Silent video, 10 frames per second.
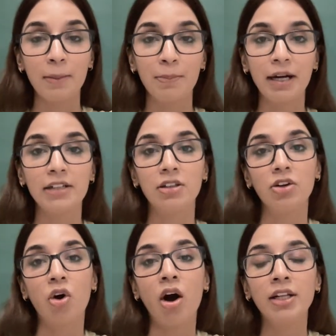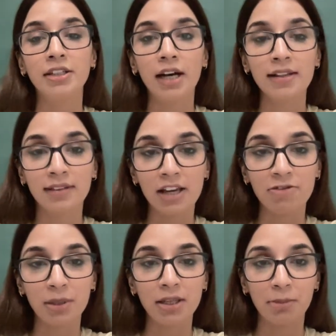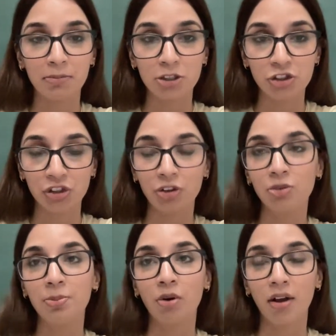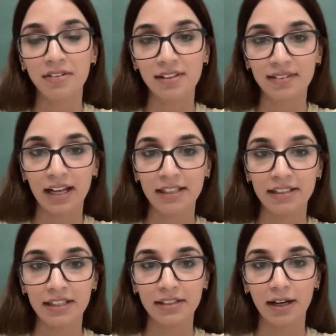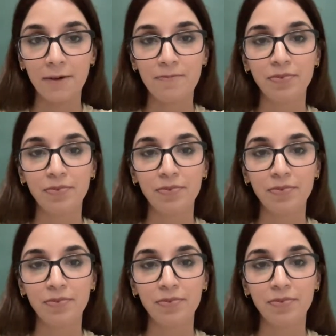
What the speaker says: but law does give me the permission to process that data